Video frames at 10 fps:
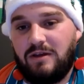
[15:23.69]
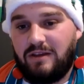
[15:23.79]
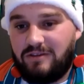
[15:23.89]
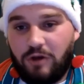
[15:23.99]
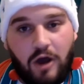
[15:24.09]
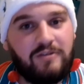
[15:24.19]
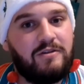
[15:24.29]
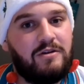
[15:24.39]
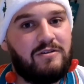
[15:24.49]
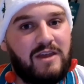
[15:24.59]
It's
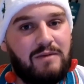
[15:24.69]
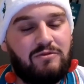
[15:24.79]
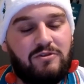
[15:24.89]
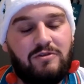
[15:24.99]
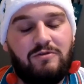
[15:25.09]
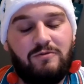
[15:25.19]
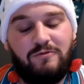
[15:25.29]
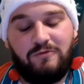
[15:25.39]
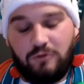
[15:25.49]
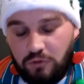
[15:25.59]
costing us games.
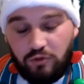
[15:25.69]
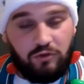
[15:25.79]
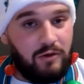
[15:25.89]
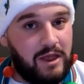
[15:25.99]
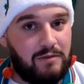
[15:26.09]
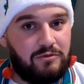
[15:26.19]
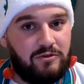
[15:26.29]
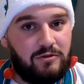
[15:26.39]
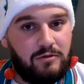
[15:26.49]
Crucial games.